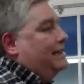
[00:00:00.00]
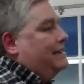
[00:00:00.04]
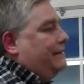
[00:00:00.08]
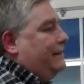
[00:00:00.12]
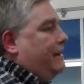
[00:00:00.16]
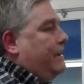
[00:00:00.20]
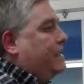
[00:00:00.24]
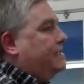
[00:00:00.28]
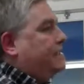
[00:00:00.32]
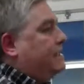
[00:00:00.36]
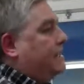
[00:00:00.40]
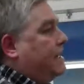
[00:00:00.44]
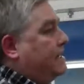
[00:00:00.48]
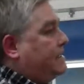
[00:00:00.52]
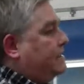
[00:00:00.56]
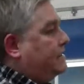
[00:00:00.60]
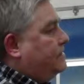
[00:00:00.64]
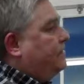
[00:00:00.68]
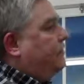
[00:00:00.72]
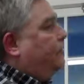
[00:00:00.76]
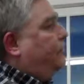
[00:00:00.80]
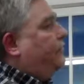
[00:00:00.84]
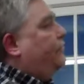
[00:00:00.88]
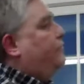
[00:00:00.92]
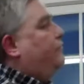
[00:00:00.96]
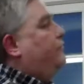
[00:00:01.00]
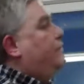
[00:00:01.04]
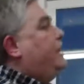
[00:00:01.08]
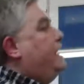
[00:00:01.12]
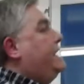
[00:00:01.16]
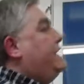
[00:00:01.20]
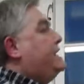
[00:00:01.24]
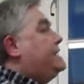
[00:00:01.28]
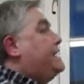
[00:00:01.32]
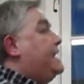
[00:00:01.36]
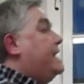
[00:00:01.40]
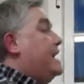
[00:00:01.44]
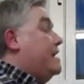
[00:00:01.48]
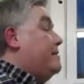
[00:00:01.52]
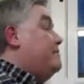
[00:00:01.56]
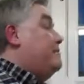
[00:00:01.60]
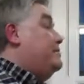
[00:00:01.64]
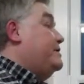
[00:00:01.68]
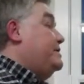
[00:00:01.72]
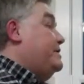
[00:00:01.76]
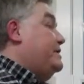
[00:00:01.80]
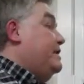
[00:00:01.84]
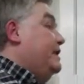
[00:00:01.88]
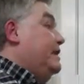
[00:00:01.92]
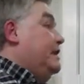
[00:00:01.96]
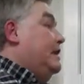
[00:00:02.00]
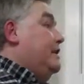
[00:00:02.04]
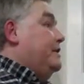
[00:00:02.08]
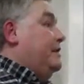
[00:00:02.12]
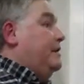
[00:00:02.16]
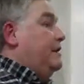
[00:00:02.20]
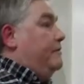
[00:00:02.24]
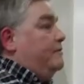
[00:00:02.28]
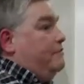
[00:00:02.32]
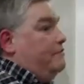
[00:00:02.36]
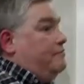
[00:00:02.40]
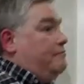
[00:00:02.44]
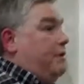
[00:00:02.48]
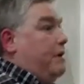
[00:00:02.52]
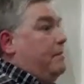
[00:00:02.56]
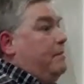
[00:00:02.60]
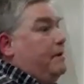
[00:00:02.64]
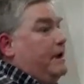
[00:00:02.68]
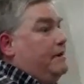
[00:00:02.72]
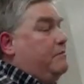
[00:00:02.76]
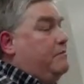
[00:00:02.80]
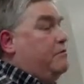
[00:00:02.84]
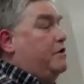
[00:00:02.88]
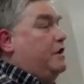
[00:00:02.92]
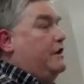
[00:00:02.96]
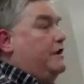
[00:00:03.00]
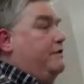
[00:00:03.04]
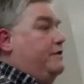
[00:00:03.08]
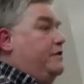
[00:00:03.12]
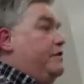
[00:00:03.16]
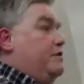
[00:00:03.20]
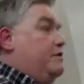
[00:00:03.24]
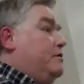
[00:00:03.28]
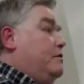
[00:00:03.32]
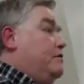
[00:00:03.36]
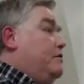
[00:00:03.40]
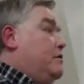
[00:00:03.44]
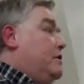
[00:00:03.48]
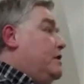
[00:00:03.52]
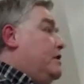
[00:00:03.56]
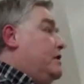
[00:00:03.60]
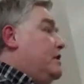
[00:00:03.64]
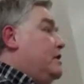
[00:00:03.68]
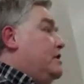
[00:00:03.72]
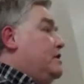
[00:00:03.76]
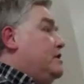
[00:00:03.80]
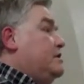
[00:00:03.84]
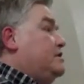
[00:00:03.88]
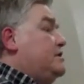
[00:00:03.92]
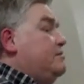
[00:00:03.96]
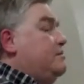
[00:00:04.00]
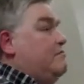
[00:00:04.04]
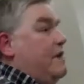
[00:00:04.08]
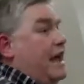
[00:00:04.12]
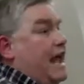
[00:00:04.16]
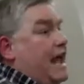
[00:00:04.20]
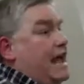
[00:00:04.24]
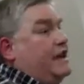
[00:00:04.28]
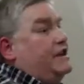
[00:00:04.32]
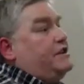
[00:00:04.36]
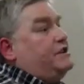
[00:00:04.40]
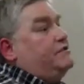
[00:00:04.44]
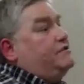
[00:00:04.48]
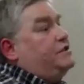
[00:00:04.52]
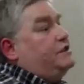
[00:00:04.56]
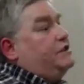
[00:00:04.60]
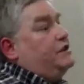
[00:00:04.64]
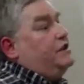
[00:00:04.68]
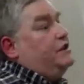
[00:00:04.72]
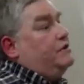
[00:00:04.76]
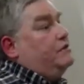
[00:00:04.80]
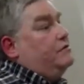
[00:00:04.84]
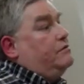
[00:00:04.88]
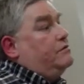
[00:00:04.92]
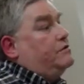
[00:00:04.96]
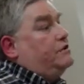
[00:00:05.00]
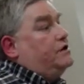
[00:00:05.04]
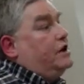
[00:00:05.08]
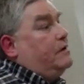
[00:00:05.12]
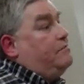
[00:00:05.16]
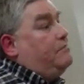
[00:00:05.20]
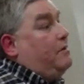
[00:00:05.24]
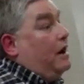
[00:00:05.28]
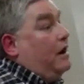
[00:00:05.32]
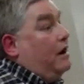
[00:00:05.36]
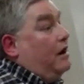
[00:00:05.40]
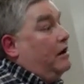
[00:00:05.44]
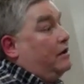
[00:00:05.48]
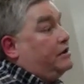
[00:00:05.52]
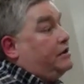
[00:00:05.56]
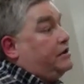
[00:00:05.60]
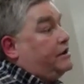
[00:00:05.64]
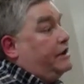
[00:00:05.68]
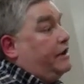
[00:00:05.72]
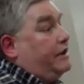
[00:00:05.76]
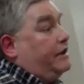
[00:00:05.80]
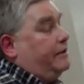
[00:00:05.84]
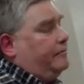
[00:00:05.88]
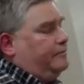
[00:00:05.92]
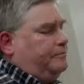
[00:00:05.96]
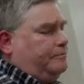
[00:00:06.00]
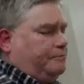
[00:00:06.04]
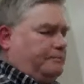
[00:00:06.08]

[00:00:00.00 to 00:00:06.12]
So there's sort of 3 tips that probably will give you some extra skills at a party.